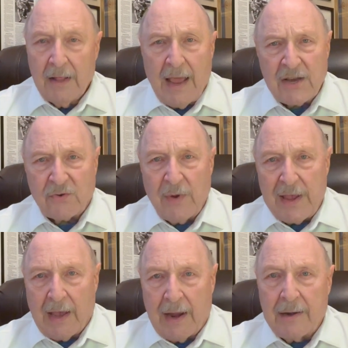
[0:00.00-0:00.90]
Last
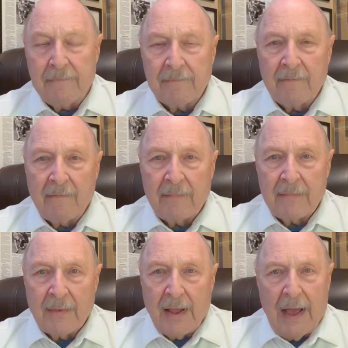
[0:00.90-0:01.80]
weekend,
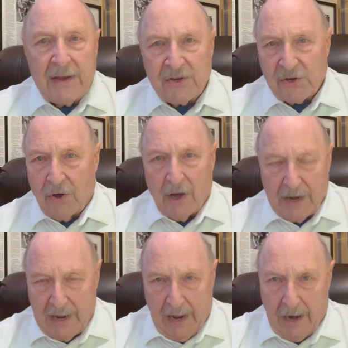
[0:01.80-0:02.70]
I saw
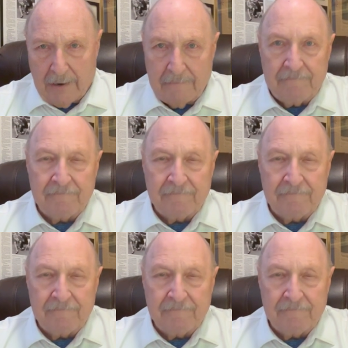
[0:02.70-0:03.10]
it again.